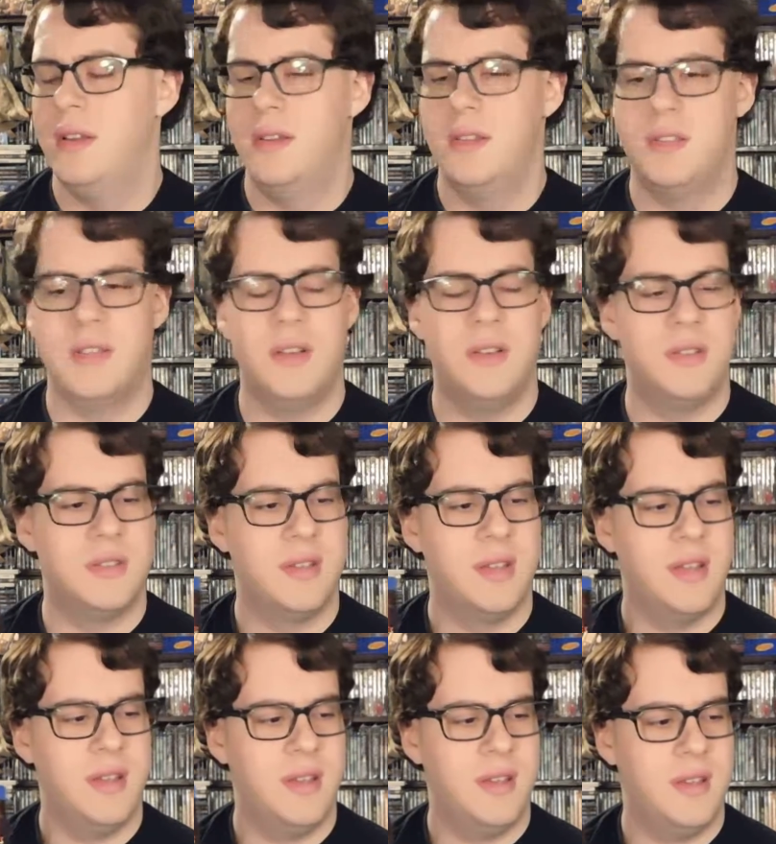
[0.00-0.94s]
So I was
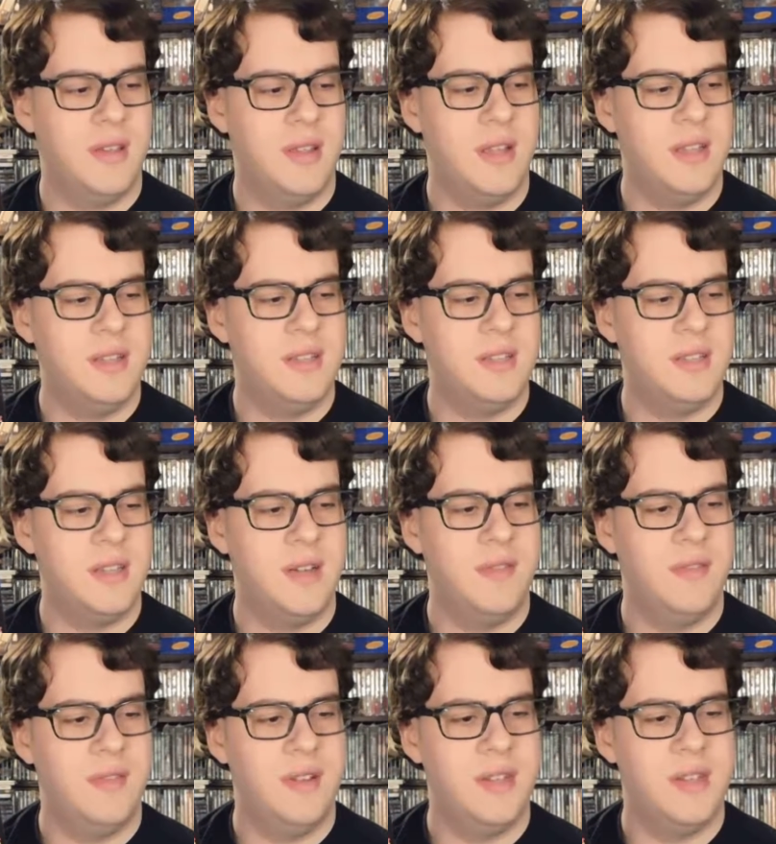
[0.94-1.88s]
like, that's
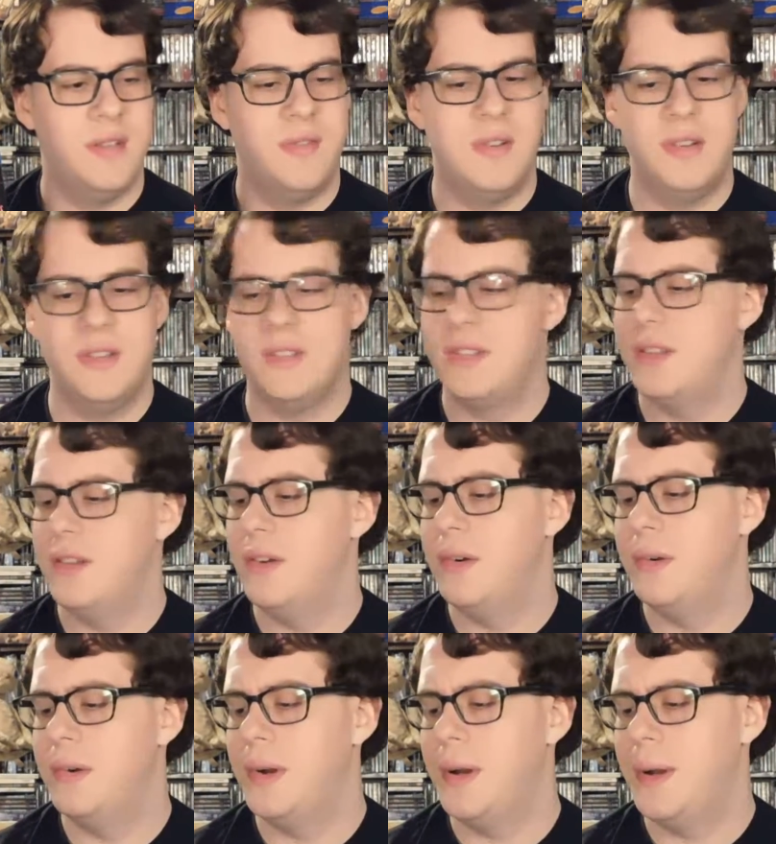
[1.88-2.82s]
definitely different.
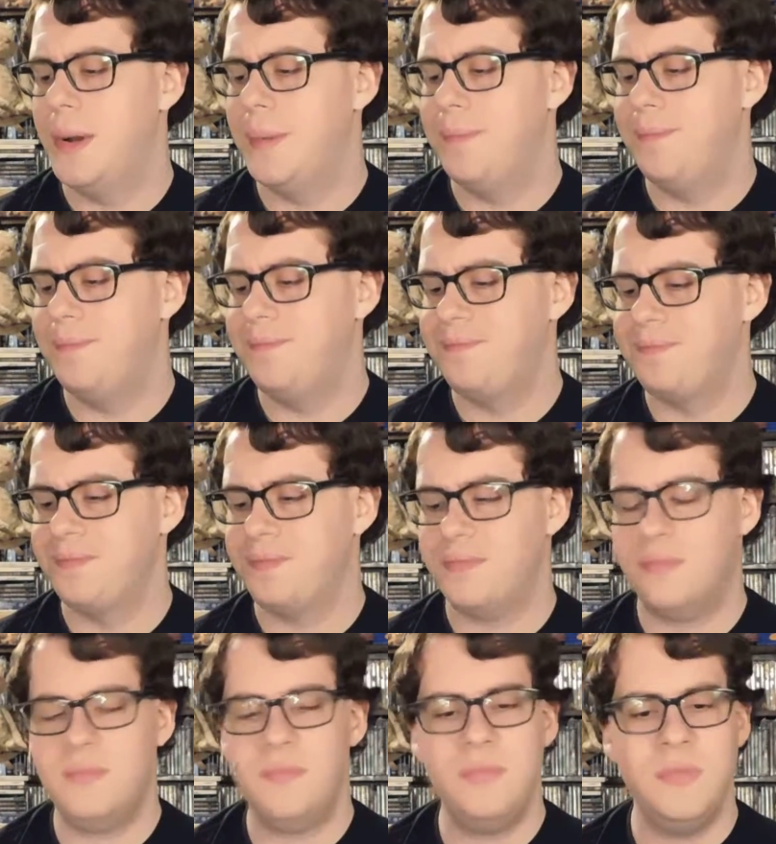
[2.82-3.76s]
So
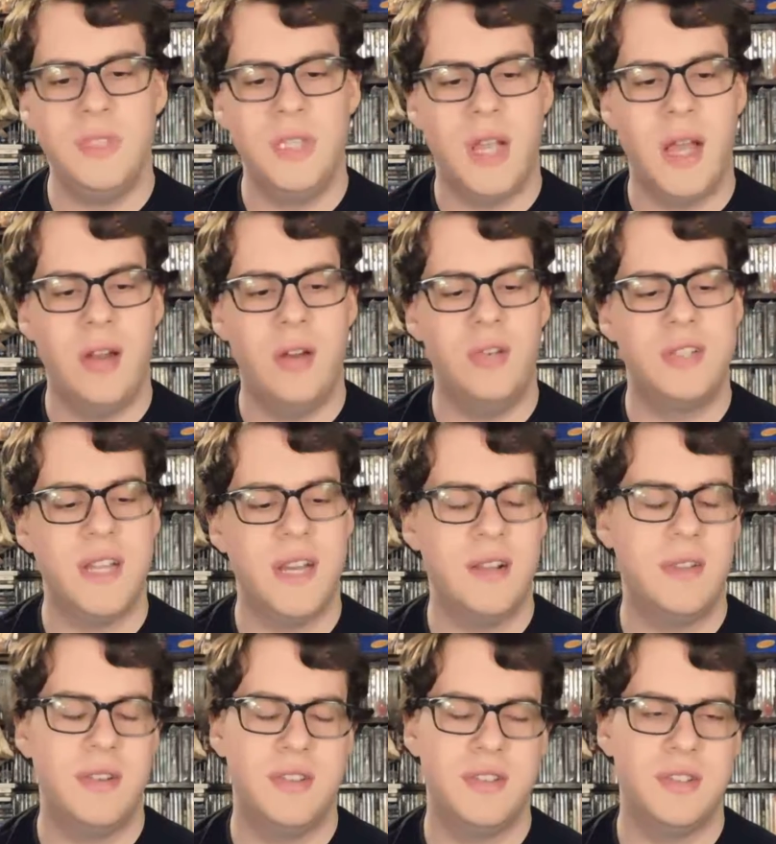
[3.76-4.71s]
I know
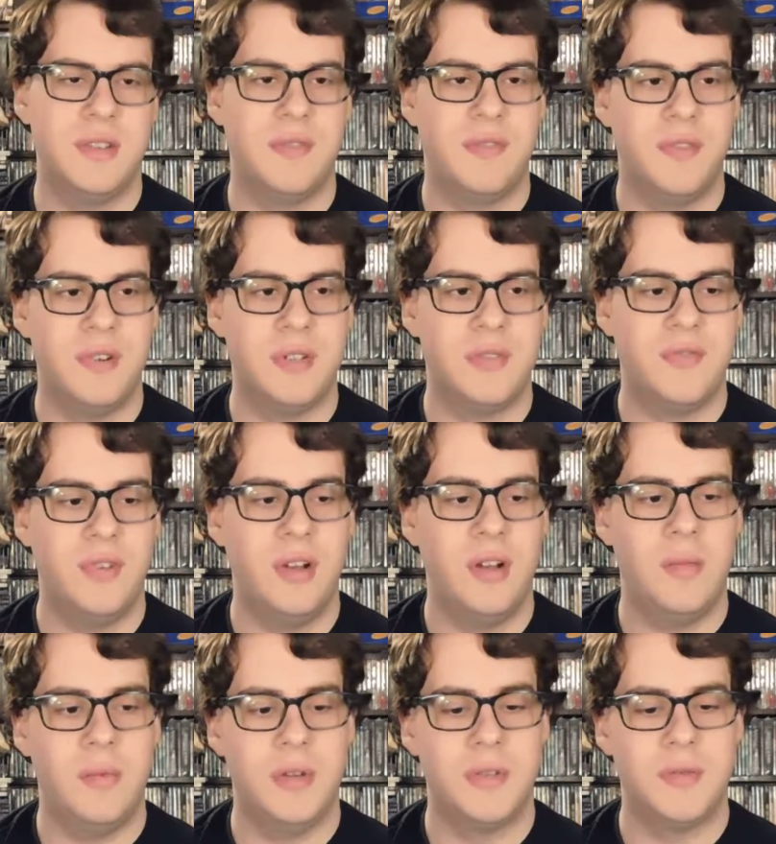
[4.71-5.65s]
technically just the first
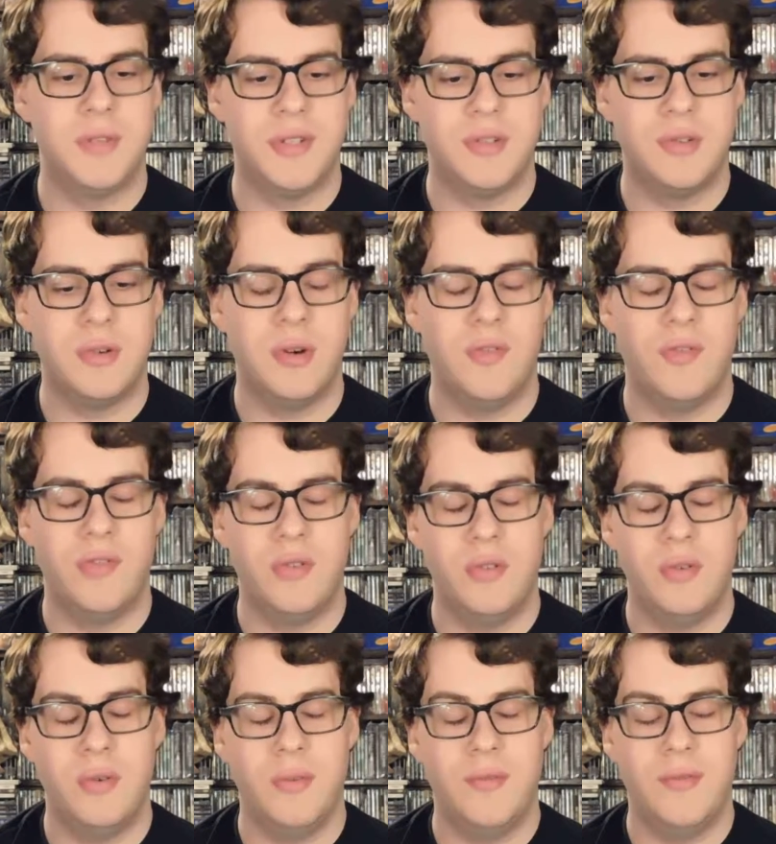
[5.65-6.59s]
film was restored
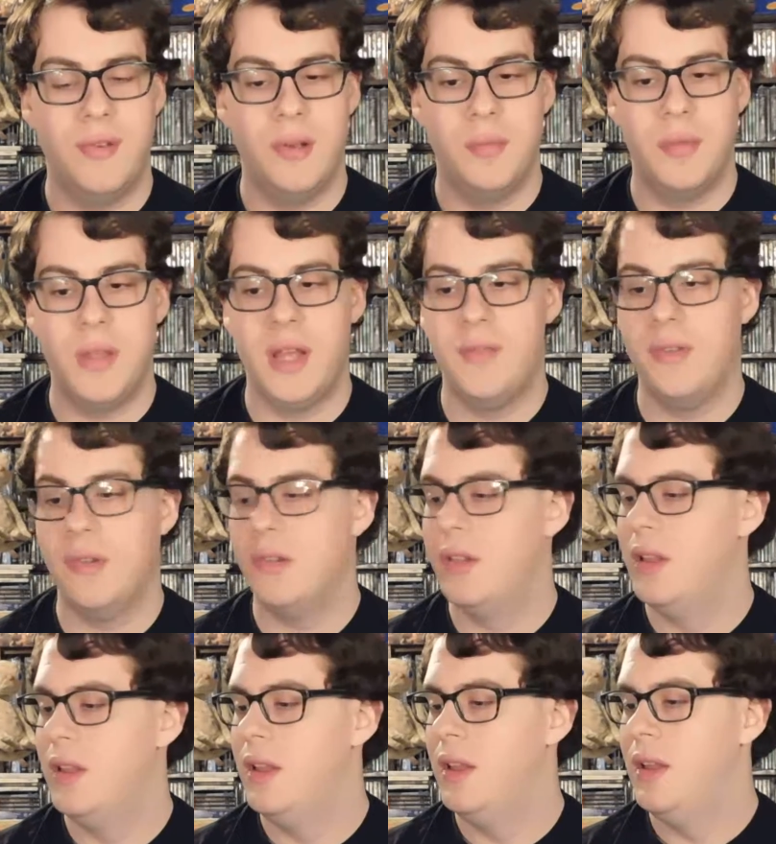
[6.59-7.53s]
to a film level,
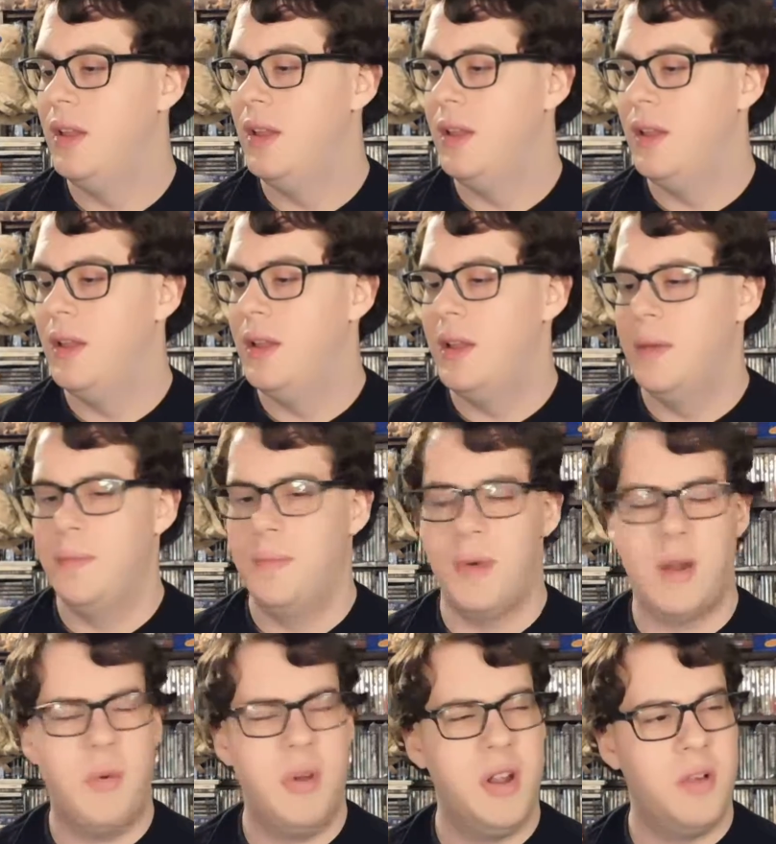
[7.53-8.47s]

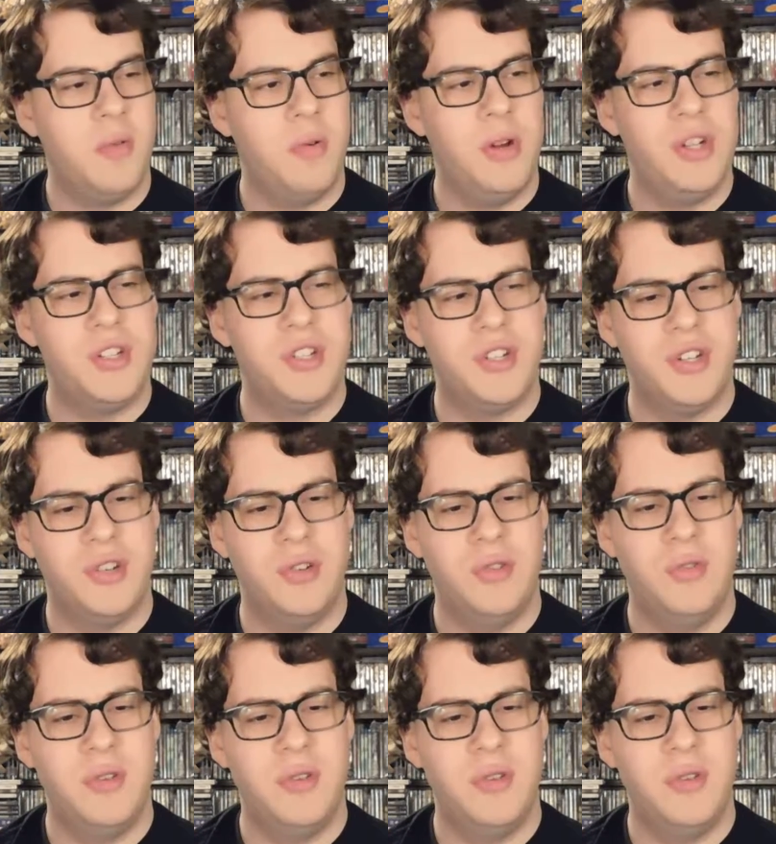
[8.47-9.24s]
but I want to question who